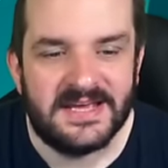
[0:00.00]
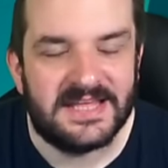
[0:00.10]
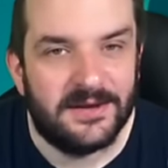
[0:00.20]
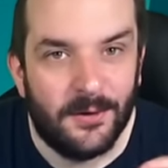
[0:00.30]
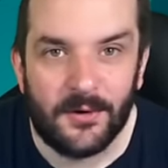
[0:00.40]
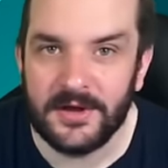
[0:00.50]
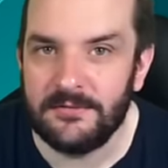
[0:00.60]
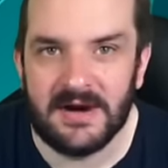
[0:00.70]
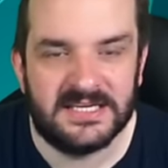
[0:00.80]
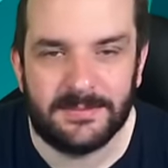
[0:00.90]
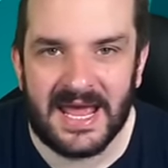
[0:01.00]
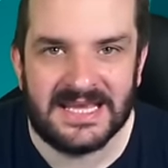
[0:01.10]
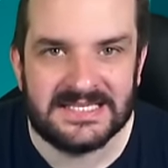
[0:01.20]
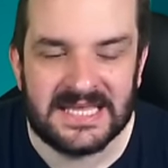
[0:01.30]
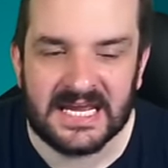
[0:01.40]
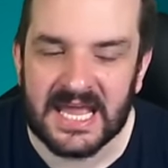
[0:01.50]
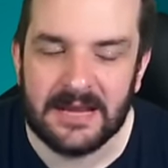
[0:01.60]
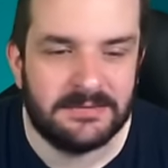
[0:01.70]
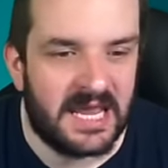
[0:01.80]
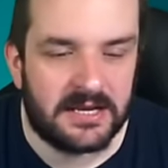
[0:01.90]
They're not going to rest players in that
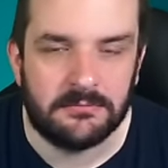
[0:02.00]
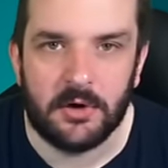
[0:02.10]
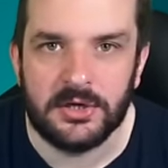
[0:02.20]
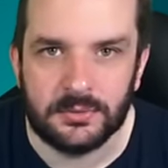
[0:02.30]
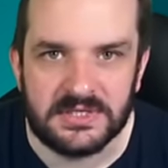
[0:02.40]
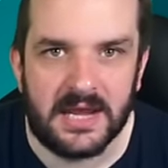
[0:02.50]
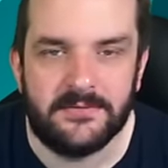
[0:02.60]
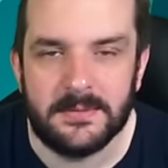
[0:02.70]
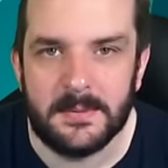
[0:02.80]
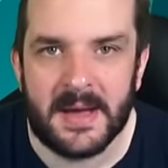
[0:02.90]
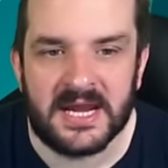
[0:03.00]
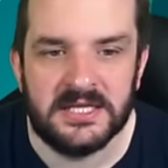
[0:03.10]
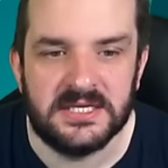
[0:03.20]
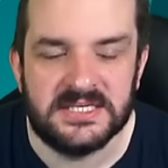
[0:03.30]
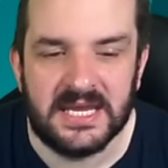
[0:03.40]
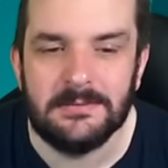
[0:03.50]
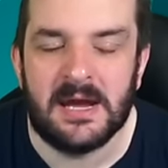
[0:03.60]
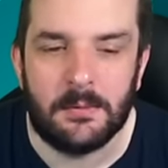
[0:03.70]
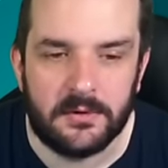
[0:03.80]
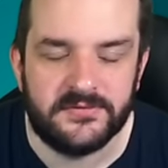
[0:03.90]
game. Declan Rice will definitely be back in the team.
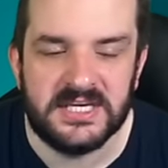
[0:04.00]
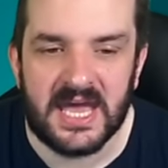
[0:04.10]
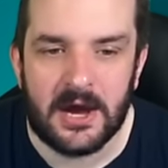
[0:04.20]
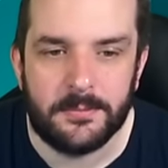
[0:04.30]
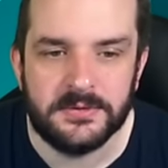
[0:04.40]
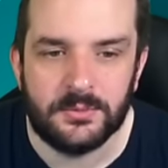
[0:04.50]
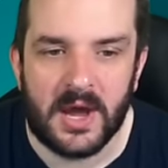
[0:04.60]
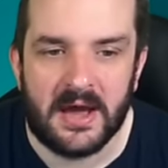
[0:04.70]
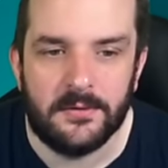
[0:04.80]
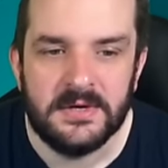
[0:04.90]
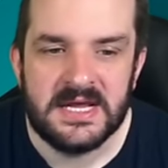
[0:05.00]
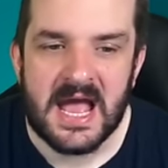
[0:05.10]
That will obviously help as well.